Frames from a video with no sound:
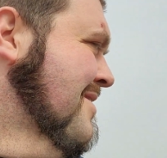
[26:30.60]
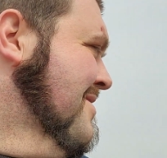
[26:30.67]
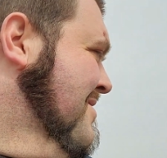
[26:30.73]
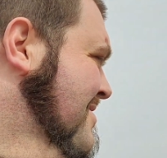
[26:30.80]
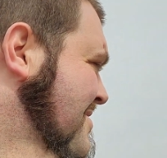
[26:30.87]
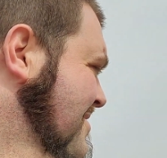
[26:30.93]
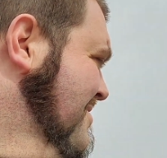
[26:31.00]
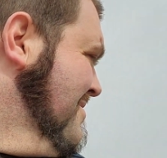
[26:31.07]

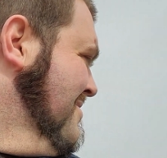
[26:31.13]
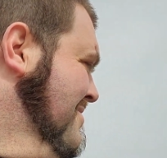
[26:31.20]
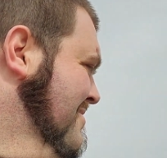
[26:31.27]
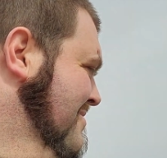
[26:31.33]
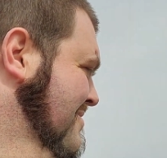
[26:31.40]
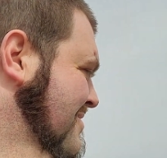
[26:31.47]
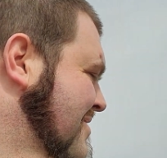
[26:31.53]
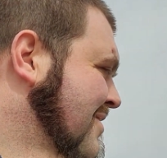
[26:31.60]
No, see,
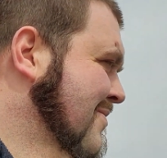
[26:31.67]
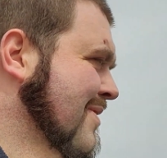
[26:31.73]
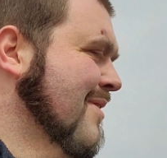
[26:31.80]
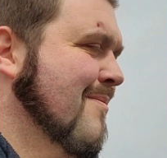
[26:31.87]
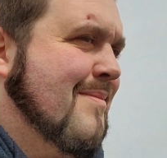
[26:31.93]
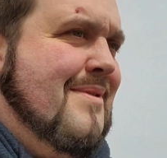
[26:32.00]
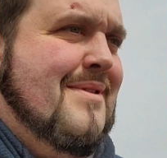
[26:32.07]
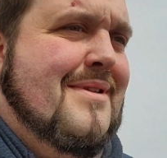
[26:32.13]

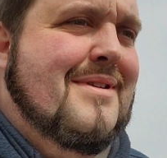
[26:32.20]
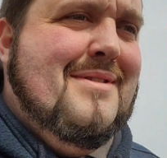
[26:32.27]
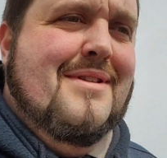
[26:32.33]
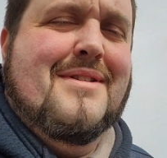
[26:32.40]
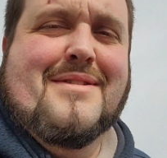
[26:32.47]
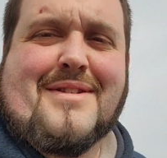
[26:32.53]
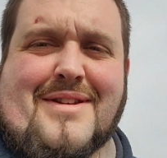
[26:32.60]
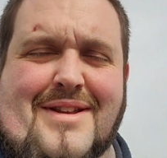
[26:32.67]
it's a
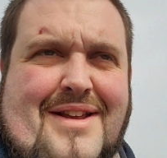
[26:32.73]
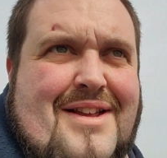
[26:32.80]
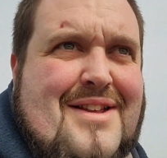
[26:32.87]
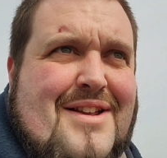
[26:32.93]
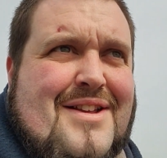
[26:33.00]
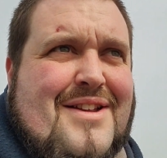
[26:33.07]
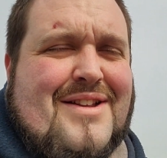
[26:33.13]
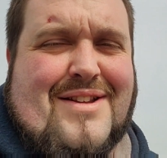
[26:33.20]
nature
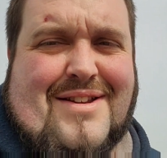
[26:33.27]
park.